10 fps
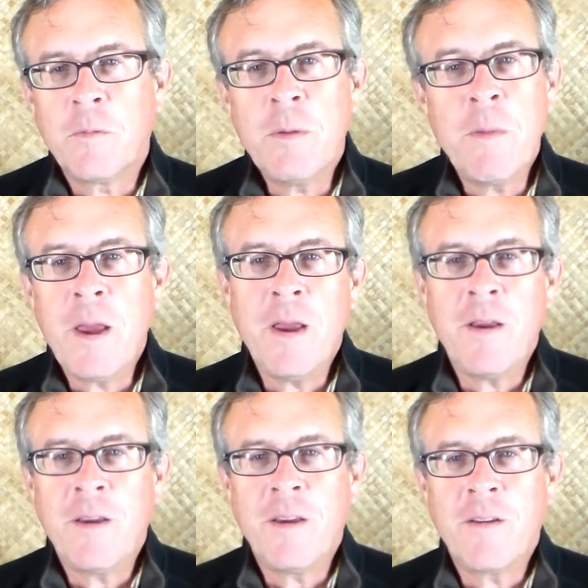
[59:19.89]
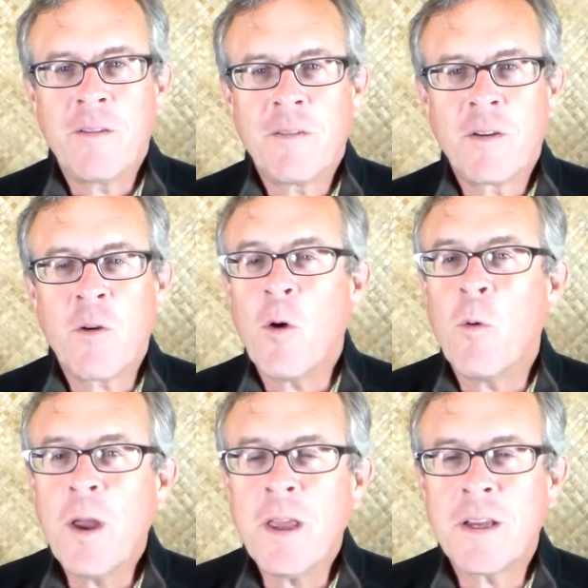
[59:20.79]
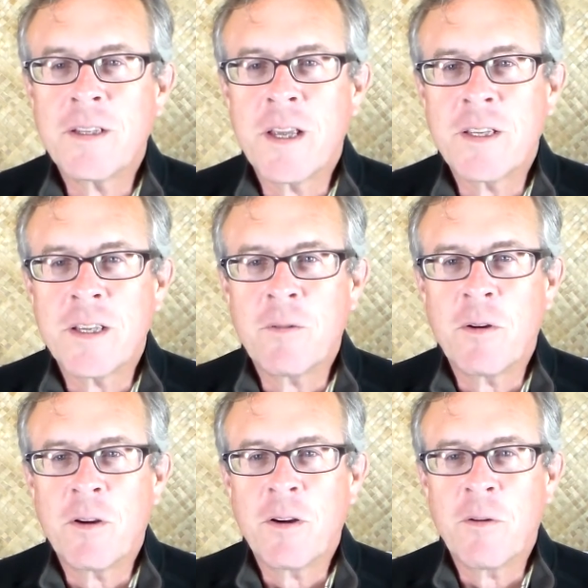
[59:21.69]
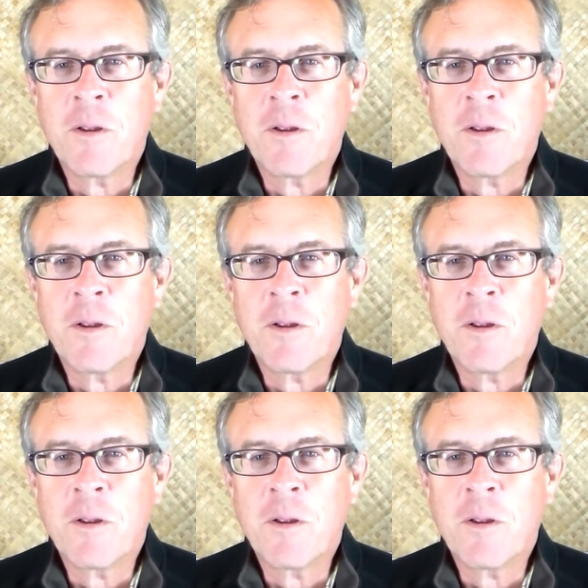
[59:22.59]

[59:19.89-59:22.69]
we may grow wings, as it were.